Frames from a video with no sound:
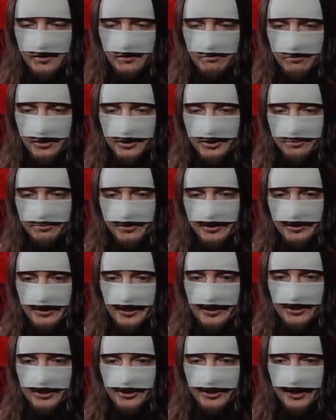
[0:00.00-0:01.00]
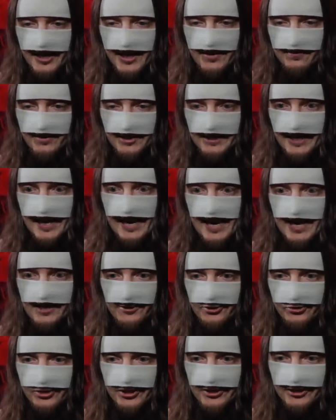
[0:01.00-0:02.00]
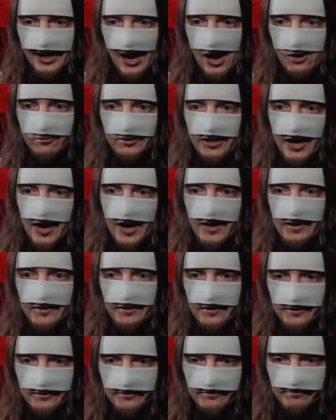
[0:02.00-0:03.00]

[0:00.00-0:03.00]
Must be nice to have a dad you can count on.